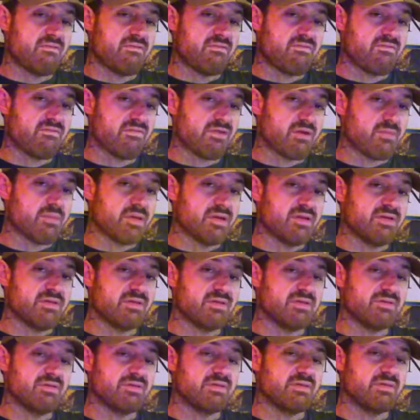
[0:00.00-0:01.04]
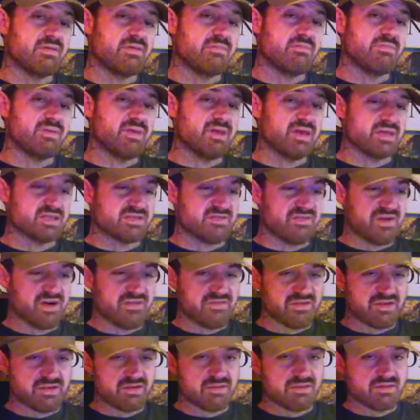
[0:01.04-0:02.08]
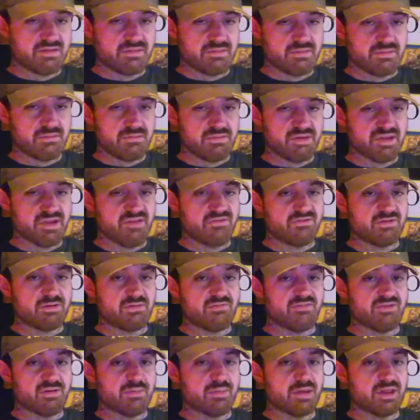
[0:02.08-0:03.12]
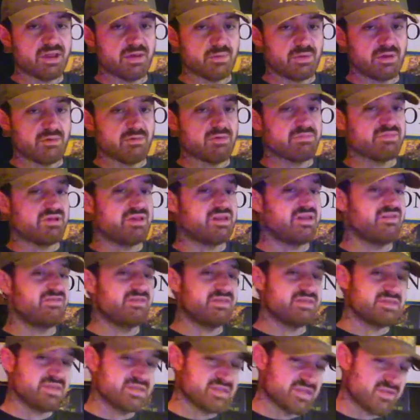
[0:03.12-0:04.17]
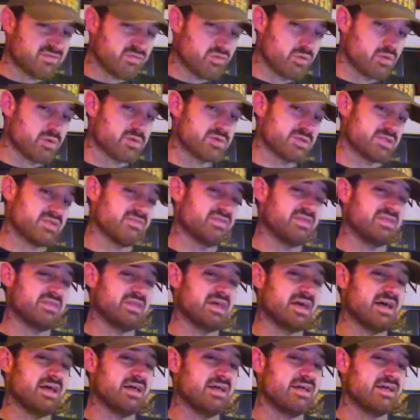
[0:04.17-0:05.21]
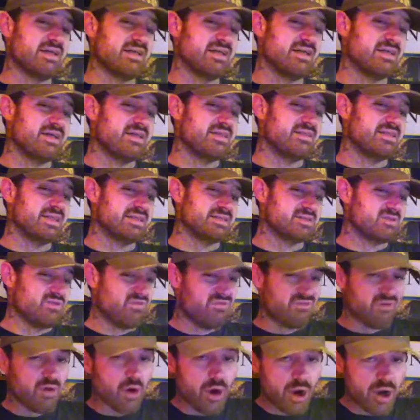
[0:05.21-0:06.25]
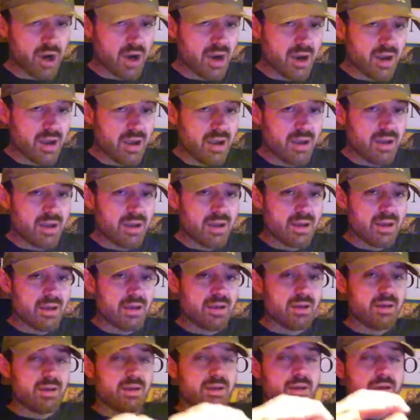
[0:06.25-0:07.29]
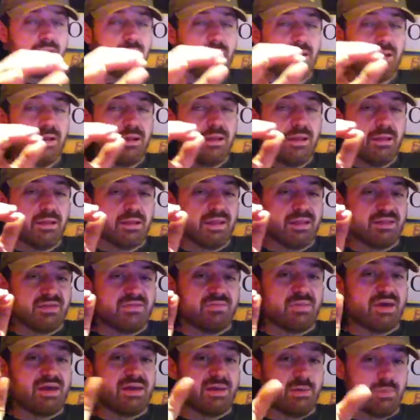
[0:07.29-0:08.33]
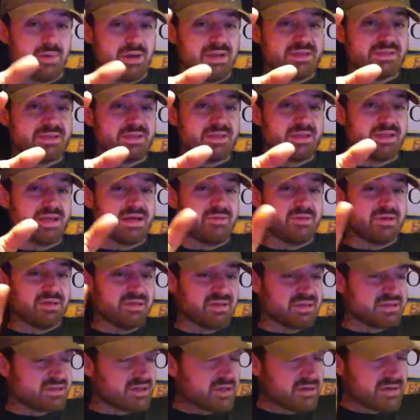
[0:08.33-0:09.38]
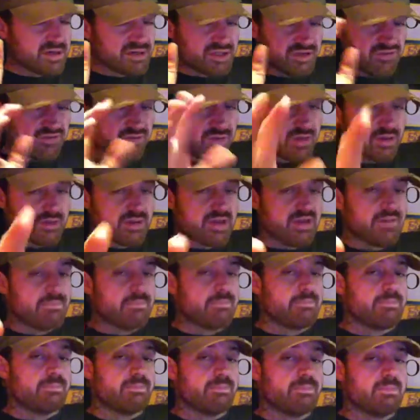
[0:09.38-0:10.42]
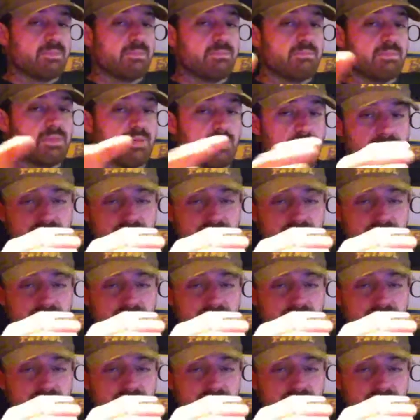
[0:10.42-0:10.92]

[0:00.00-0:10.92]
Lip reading: from it because of it, but not freedom from it like we can rip nativity scenes off corners and stuff like that. That's too far. Like this Mikey Weinstein guy, but that's another issue for another day. But